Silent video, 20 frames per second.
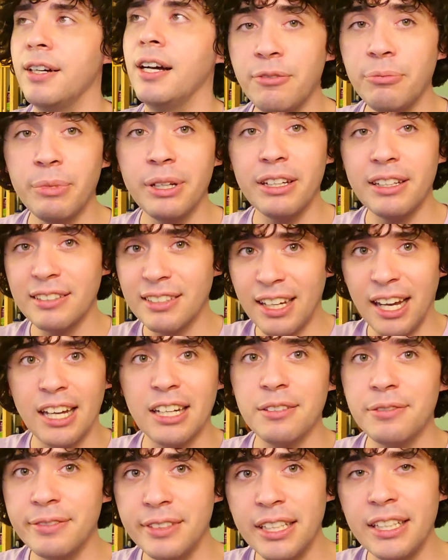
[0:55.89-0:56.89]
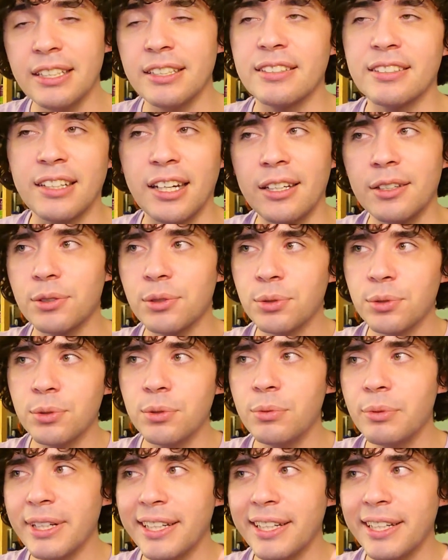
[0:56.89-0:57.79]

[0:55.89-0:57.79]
And it's kind of neat. It's kind of cool.